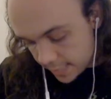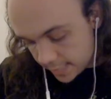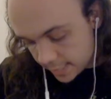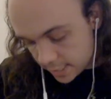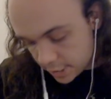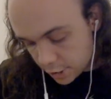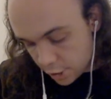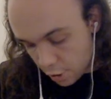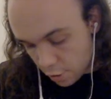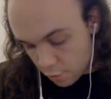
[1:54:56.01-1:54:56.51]
So
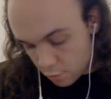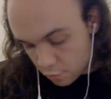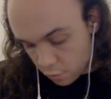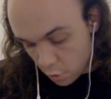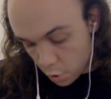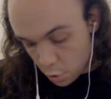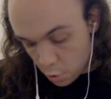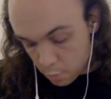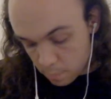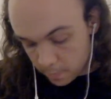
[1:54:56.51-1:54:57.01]
there's no
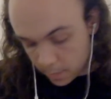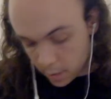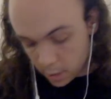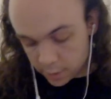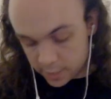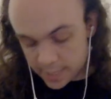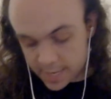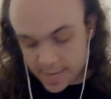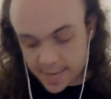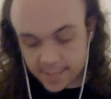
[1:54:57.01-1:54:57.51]
room
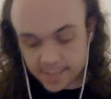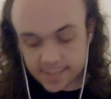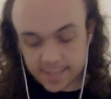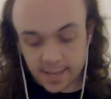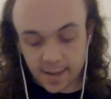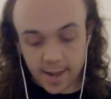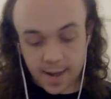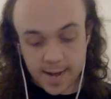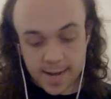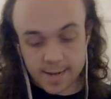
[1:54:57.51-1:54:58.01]
on the
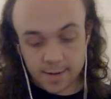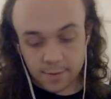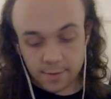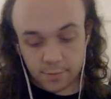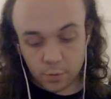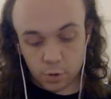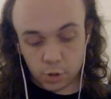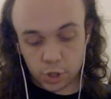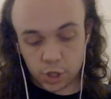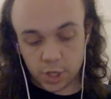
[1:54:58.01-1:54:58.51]
inside,
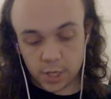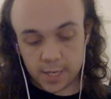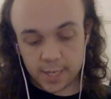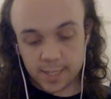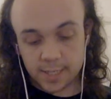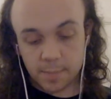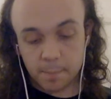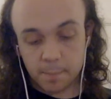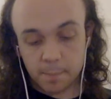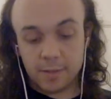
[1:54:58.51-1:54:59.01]
unfortunately,
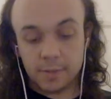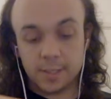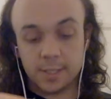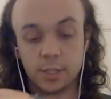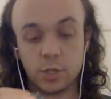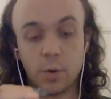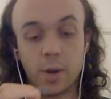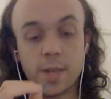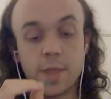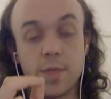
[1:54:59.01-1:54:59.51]
because the building's
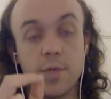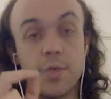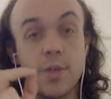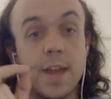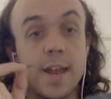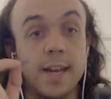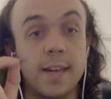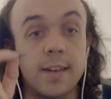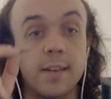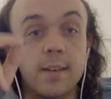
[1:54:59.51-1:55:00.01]
quite
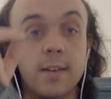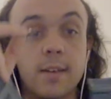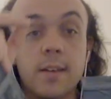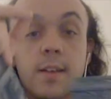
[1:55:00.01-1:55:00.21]
thick.